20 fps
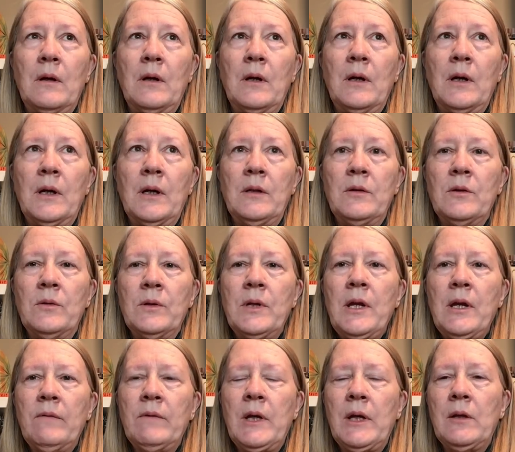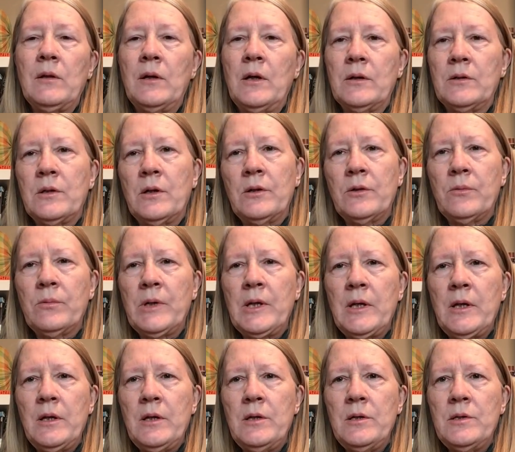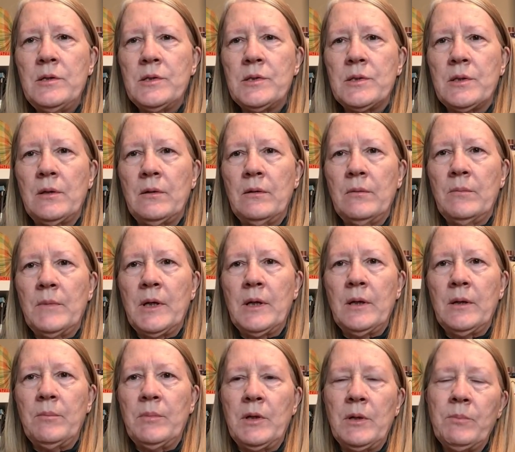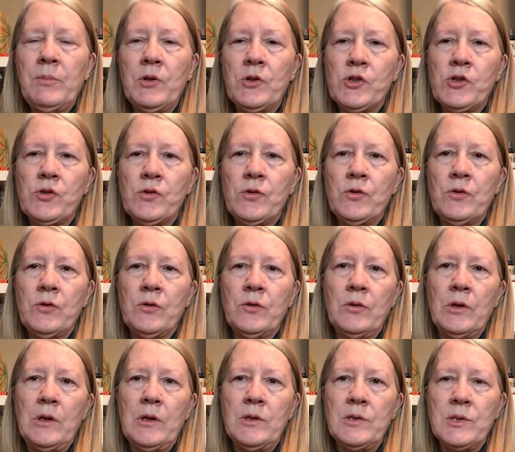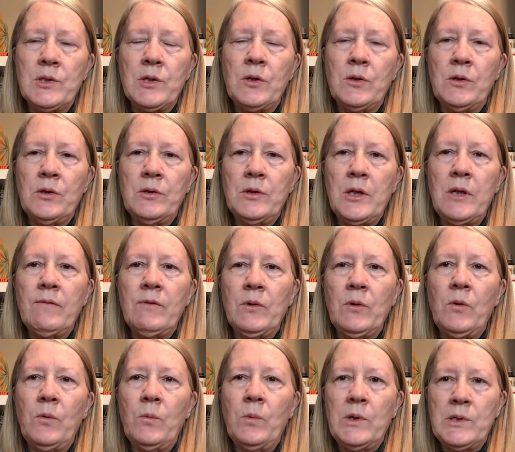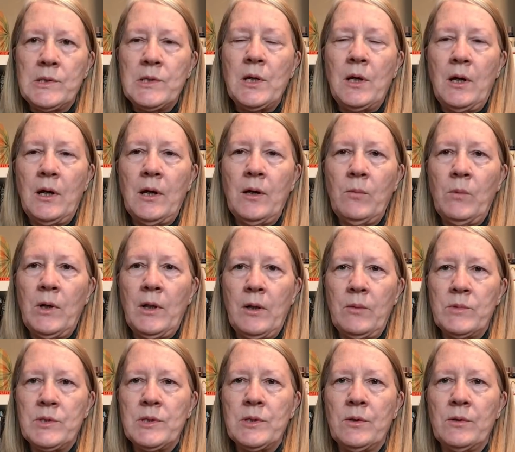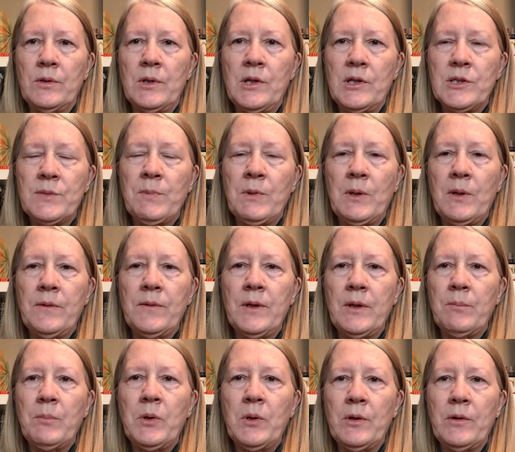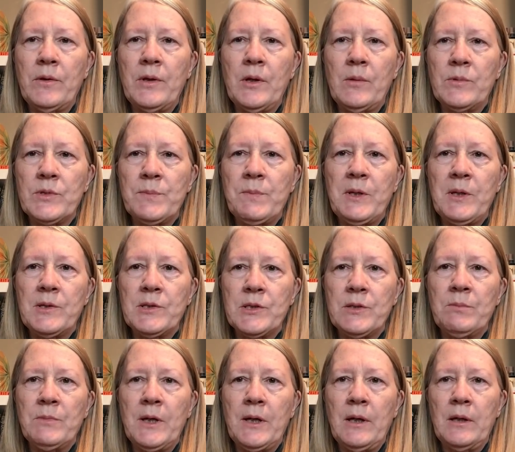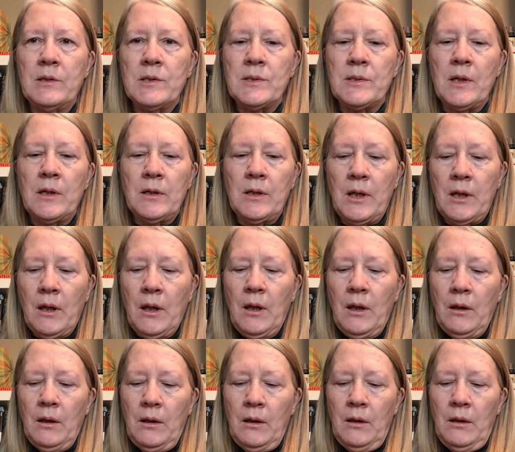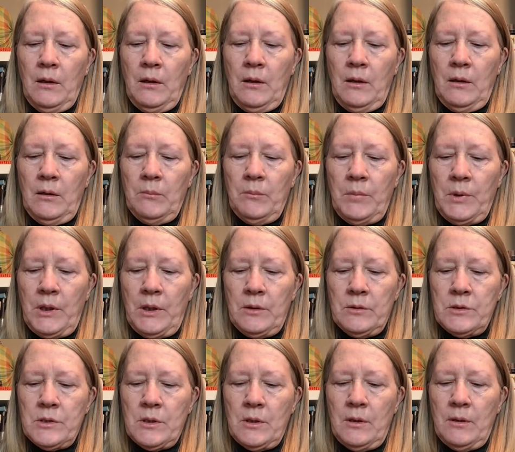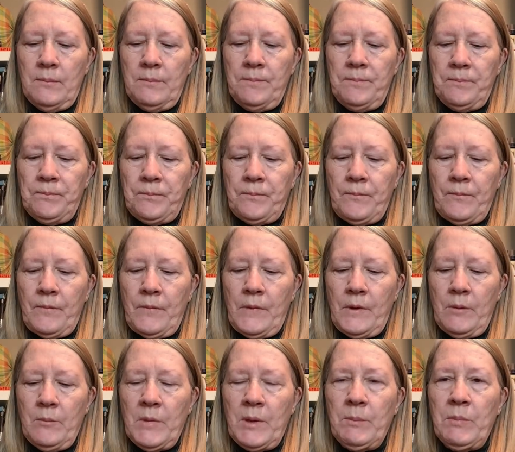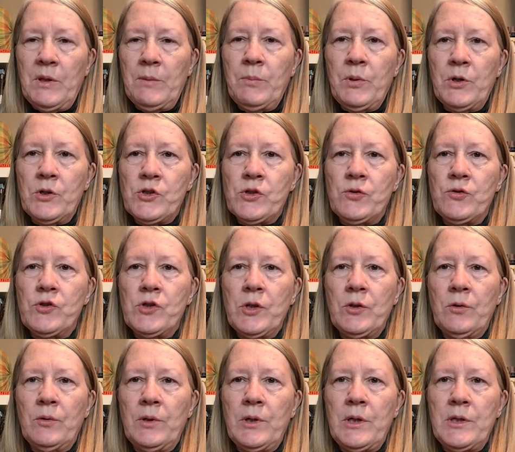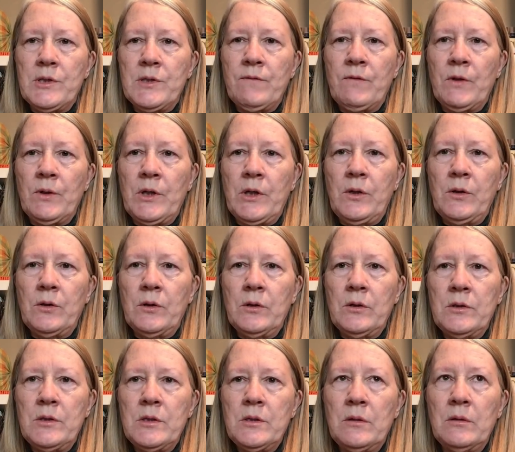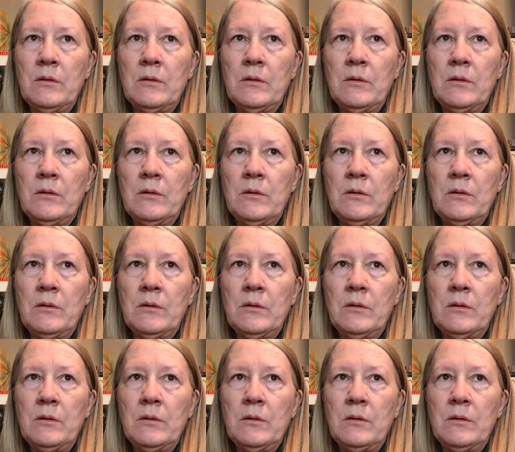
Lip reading: I don't have any clogged arteries. My blood pressure is good, even though it was high while I was there in the hospital. I think part of that was because of my anxiety. But my blood pressure generally is very good.